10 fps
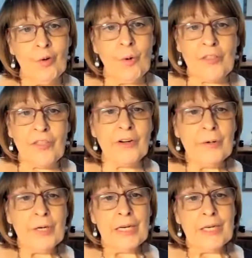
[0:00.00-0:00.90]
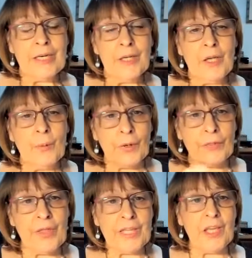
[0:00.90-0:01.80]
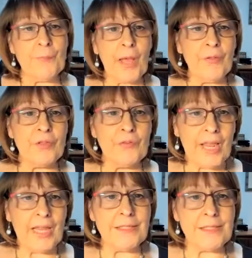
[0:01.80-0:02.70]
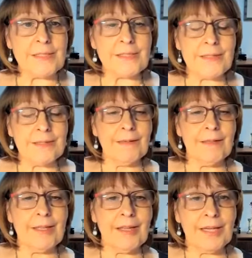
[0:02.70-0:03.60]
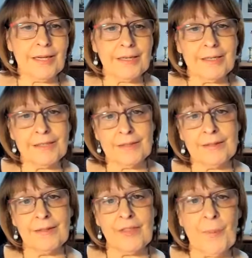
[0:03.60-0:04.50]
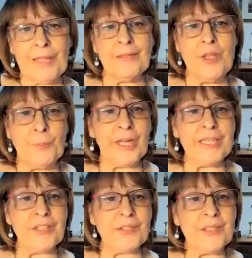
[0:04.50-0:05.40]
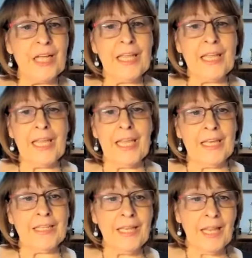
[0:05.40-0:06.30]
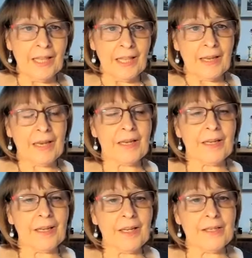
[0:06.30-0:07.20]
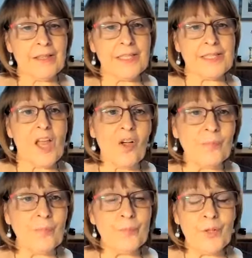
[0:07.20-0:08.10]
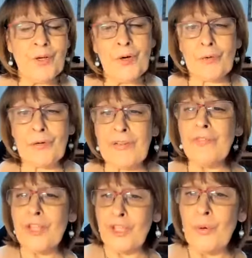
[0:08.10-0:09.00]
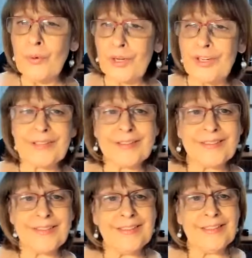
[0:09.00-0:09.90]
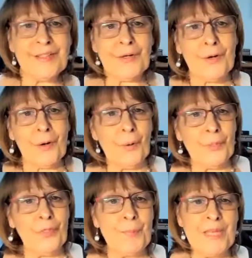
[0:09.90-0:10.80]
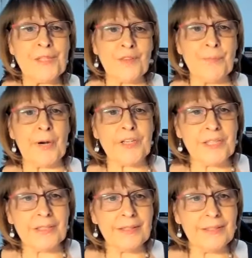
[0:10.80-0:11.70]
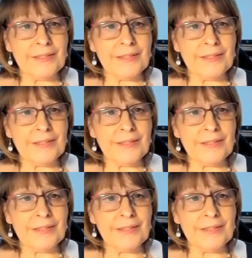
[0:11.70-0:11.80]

whether we're thinking about the reins and the bit and the bridle in the psalm, or even the yoke on the beast of burden.